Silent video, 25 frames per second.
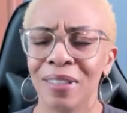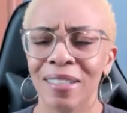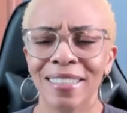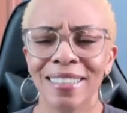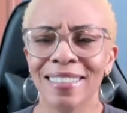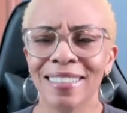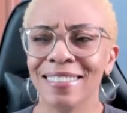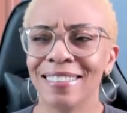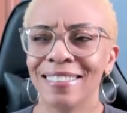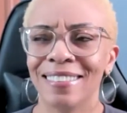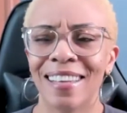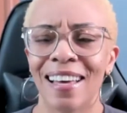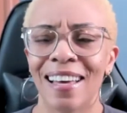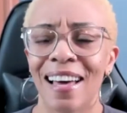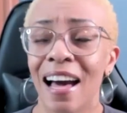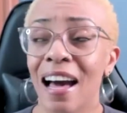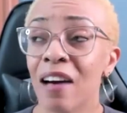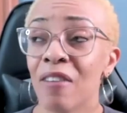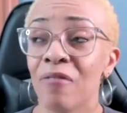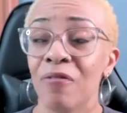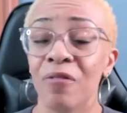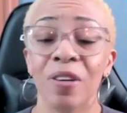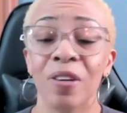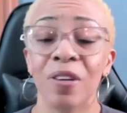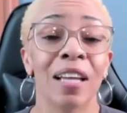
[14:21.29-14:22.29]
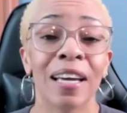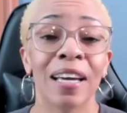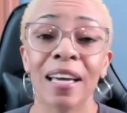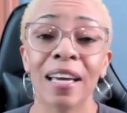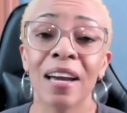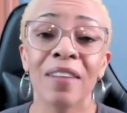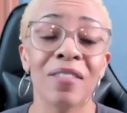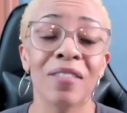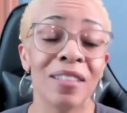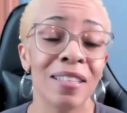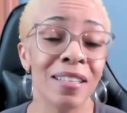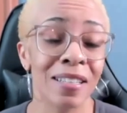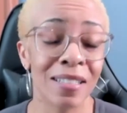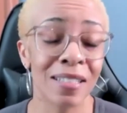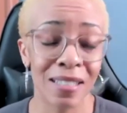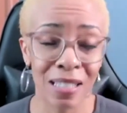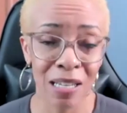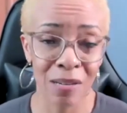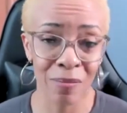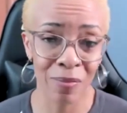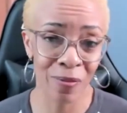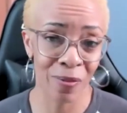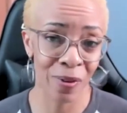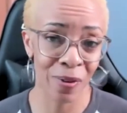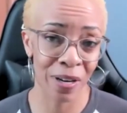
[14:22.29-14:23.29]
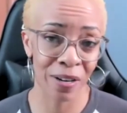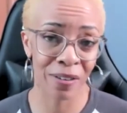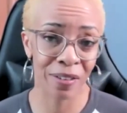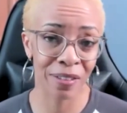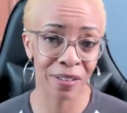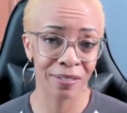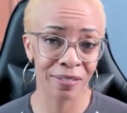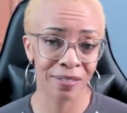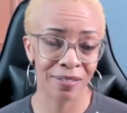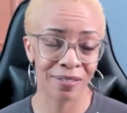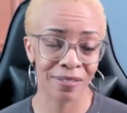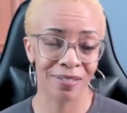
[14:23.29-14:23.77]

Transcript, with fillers: it's I feel like everything is temporary.